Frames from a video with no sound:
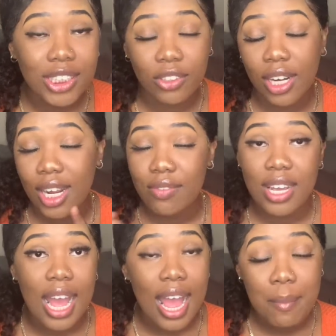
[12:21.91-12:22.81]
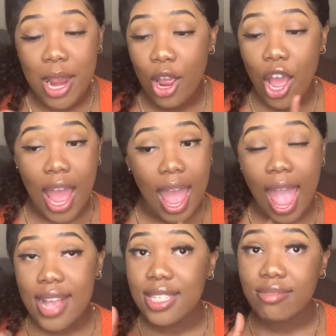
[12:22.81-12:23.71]
If you're gonna cuff a guy,
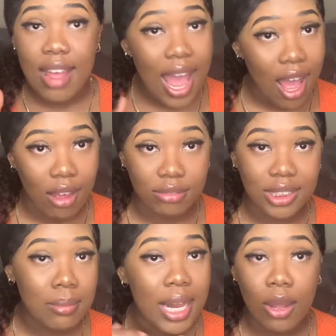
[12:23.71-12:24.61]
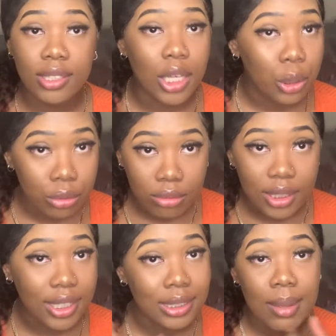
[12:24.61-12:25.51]
ask around. Somebody gonna tell you
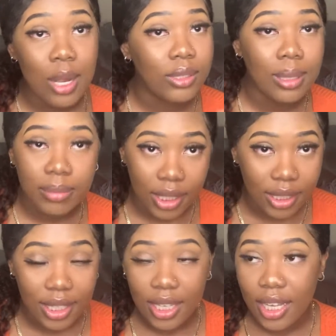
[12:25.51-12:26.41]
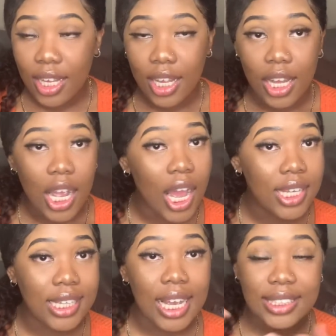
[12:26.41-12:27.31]
because somebody knows something.
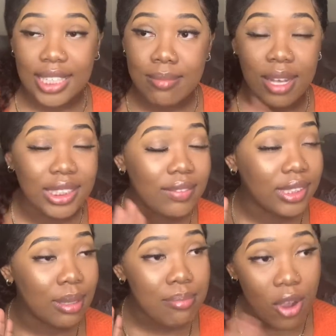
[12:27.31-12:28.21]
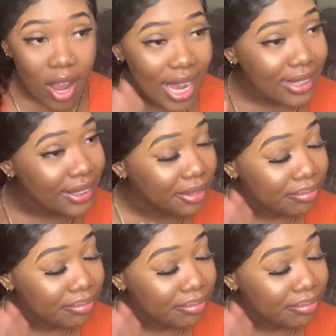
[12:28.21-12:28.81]
Because, like I said, Mount Saint Vincent boys.